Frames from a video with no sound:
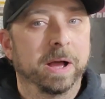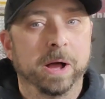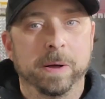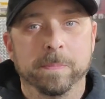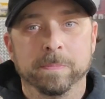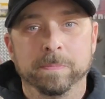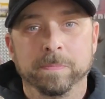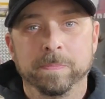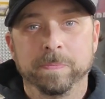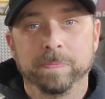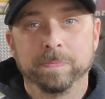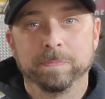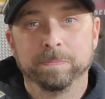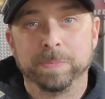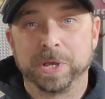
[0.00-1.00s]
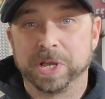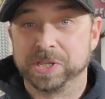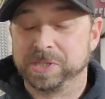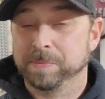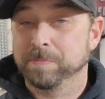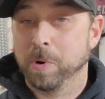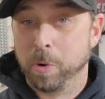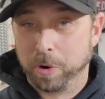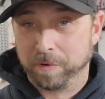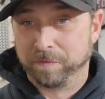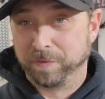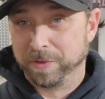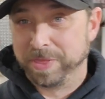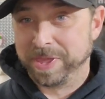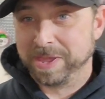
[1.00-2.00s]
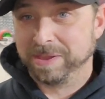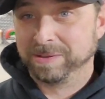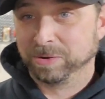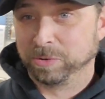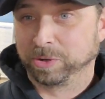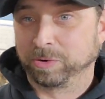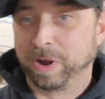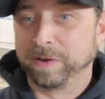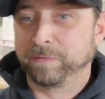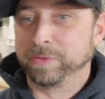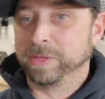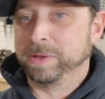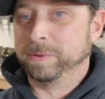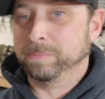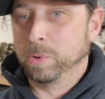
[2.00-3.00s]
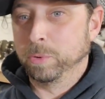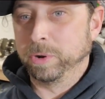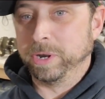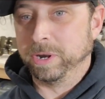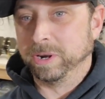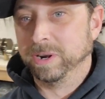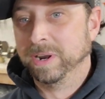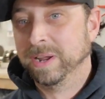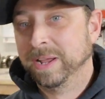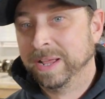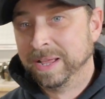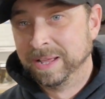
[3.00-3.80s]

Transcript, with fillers: Um, because the motor for the, or the crank for the motor here